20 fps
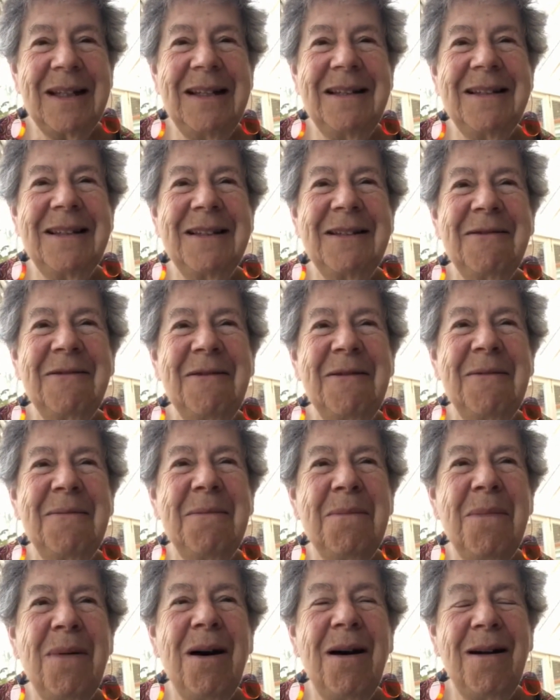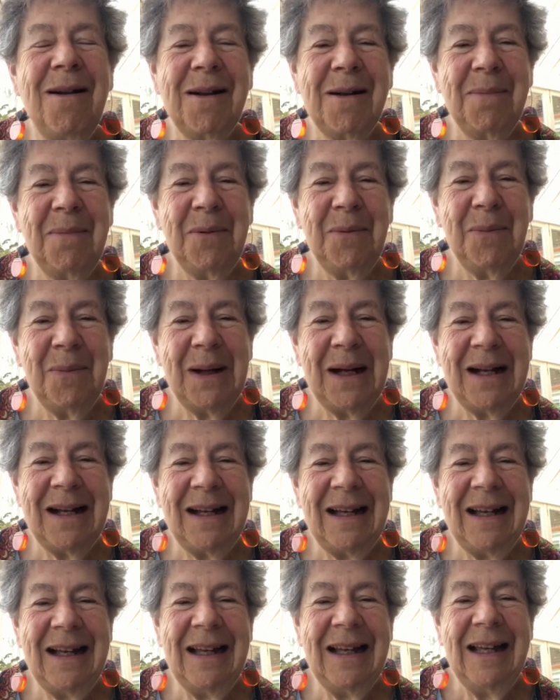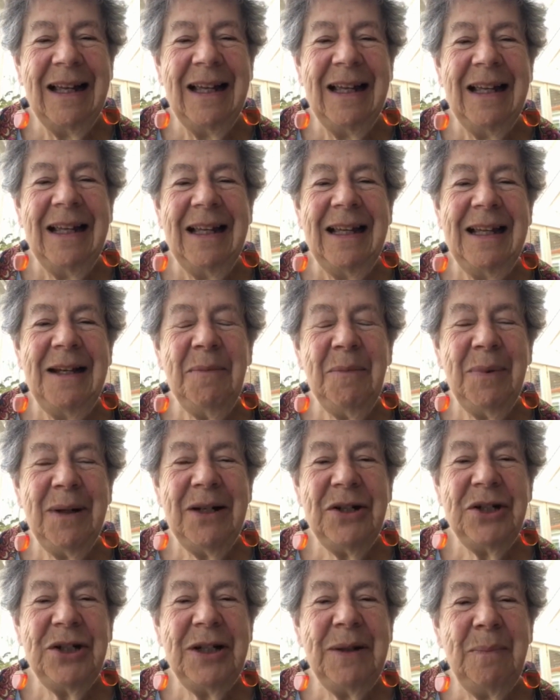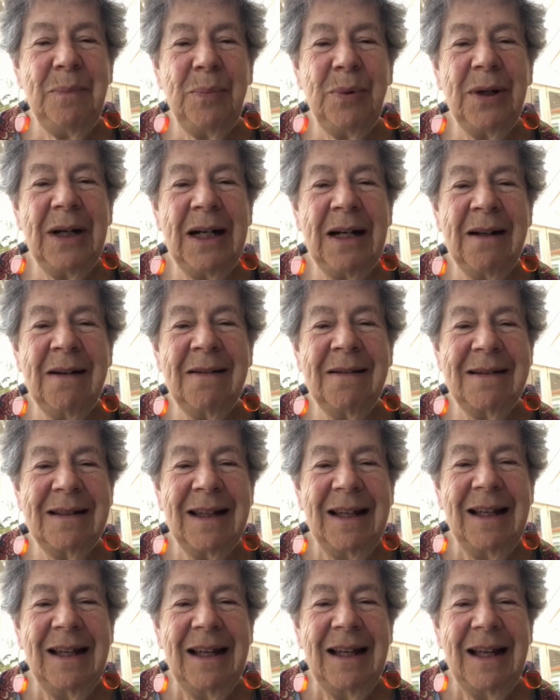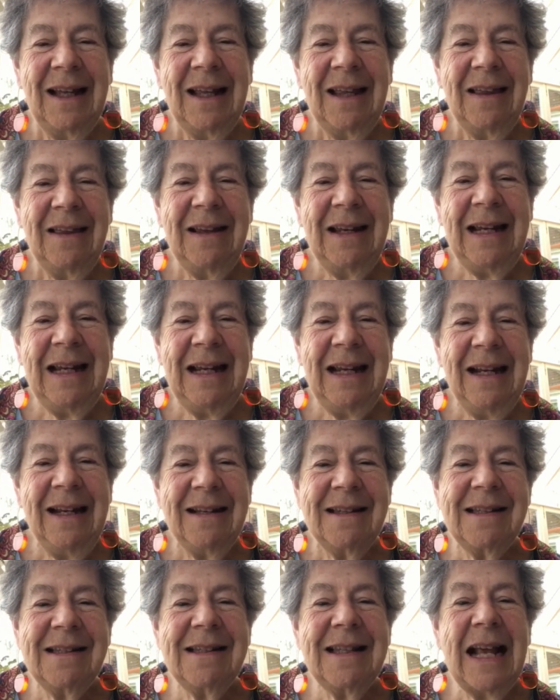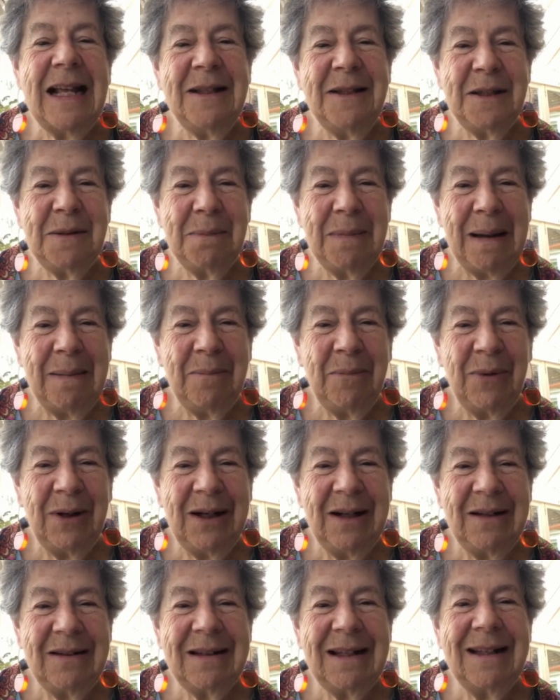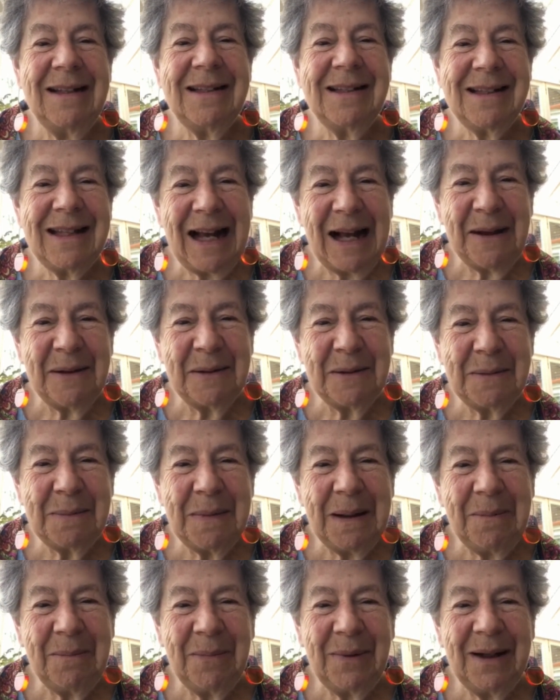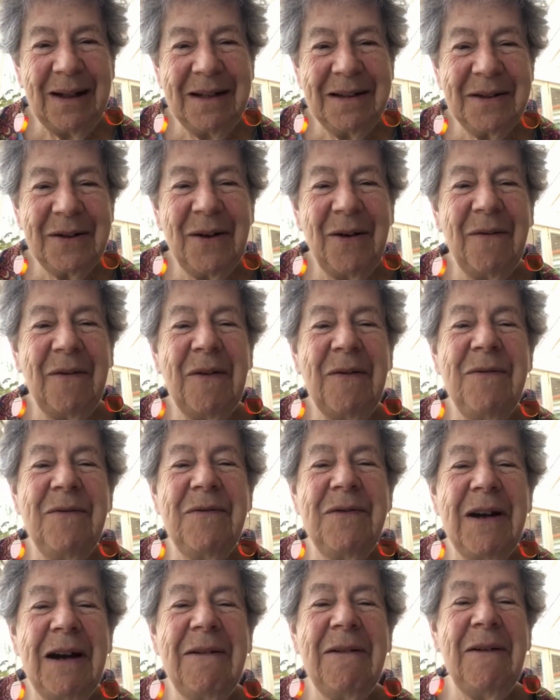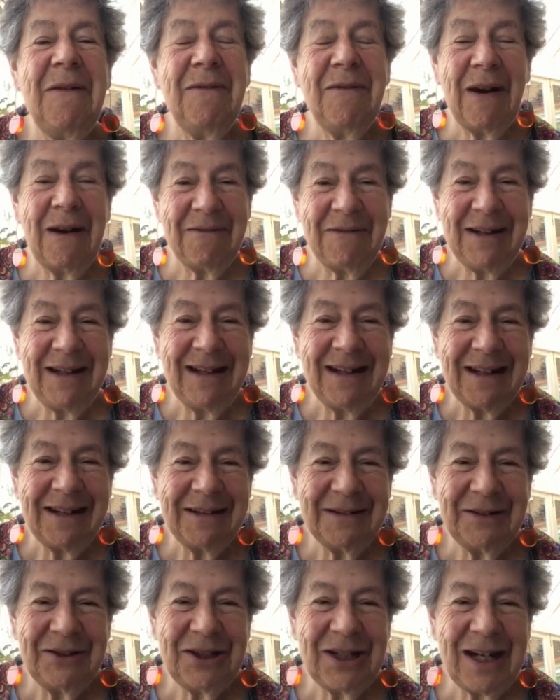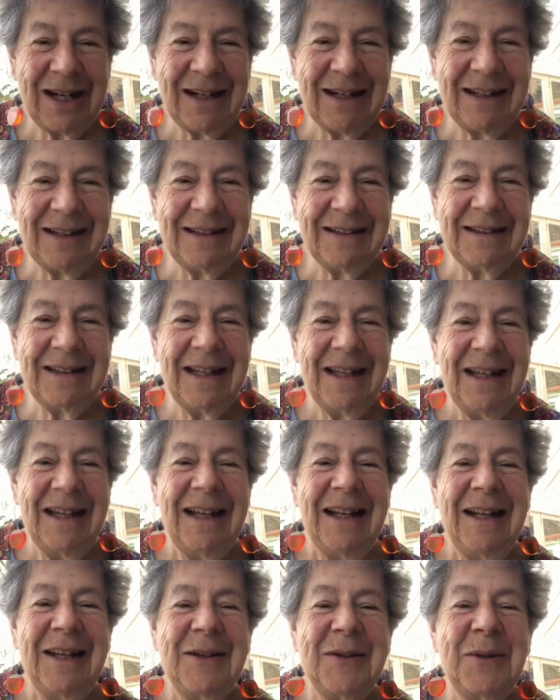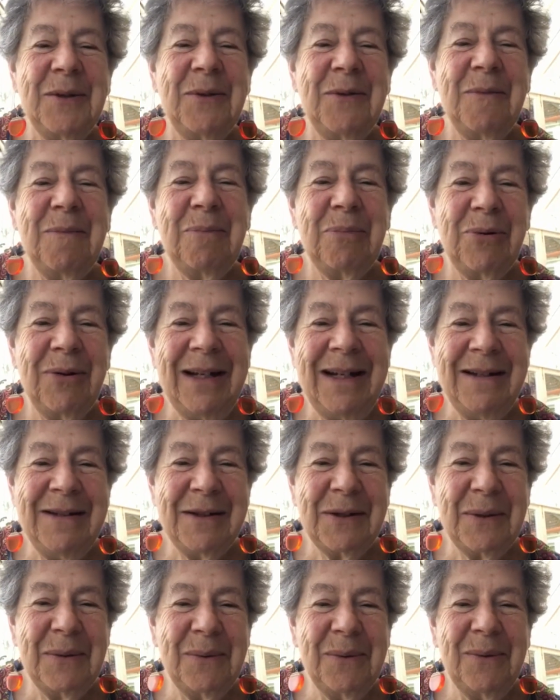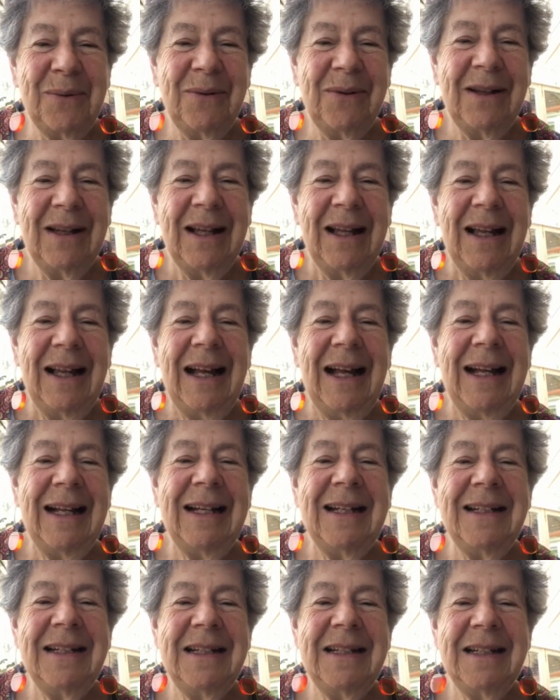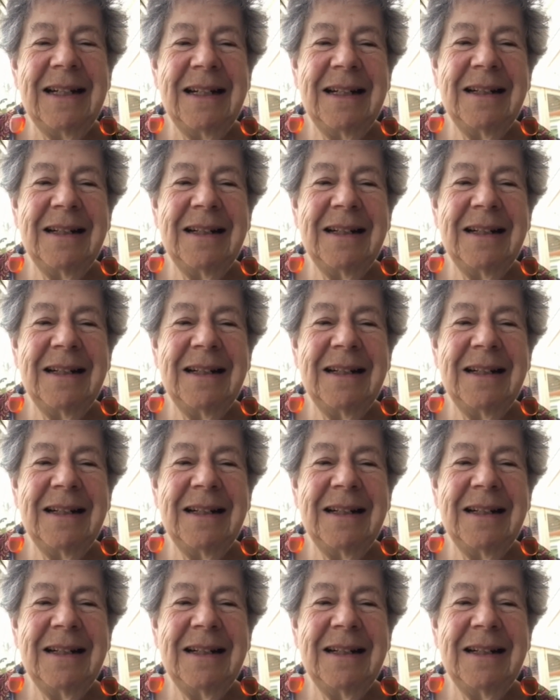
It's the remarkable way in which she brings the sense memories and sounds memories of a very, very young child, sort of preschool, and